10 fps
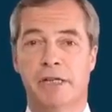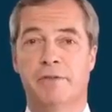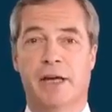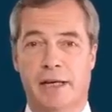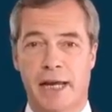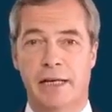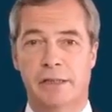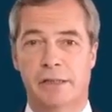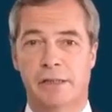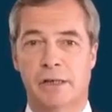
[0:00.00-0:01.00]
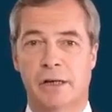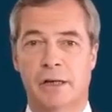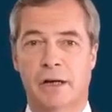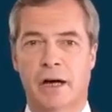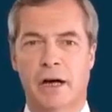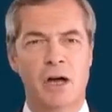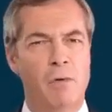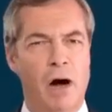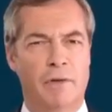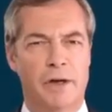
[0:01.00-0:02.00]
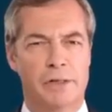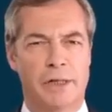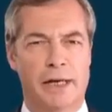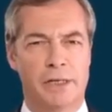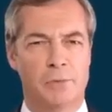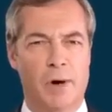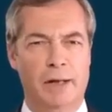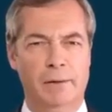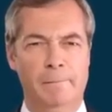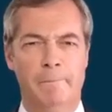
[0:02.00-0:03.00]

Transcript: of the elites. Who are those elites? Well,